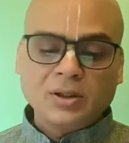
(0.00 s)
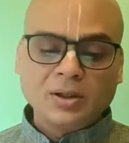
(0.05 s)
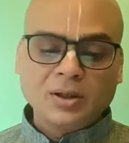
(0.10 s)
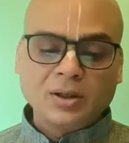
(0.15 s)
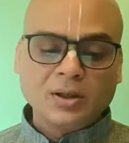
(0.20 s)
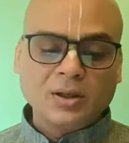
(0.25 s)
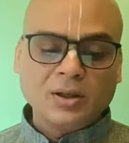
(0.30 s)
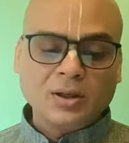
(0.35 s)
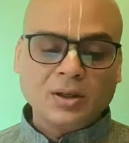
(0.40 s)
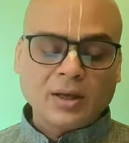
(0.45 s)

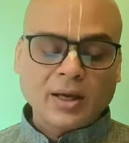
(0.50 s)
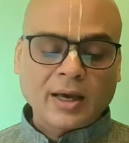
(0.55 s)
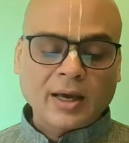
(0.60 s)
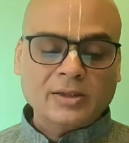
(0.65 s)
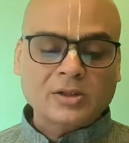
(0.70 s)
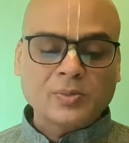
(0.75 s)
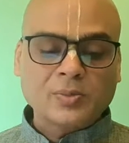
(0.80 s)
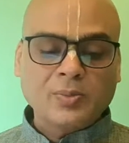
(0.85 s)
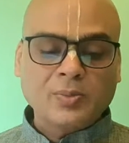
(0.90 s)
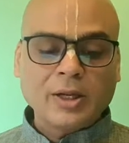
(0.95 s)
he
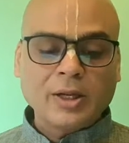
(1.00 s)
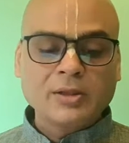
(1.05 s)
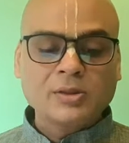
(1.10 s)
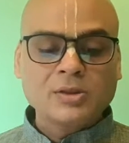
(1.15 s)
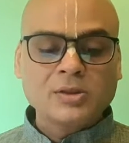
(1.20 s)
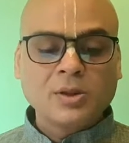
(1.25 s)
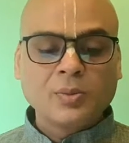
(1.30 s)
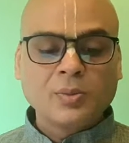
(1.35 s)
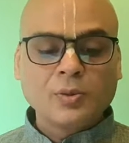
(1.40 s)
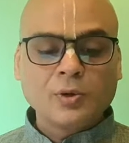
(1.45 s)

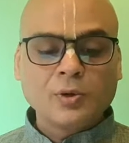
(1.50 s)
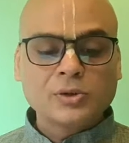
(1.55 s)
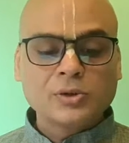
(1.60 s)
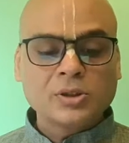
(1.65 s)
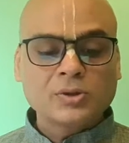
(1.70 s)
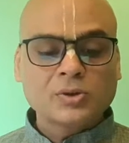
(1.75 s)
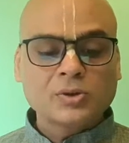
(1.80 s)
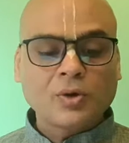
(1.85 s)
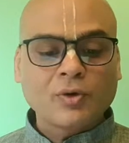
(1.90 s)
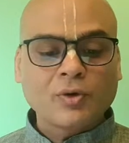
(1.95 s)
explains the
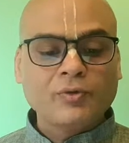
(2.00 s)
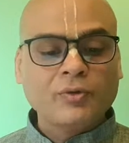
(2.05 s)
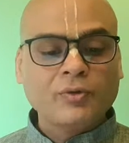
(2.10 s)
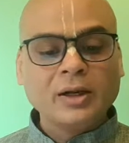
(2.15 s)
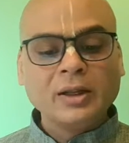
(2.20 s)
process of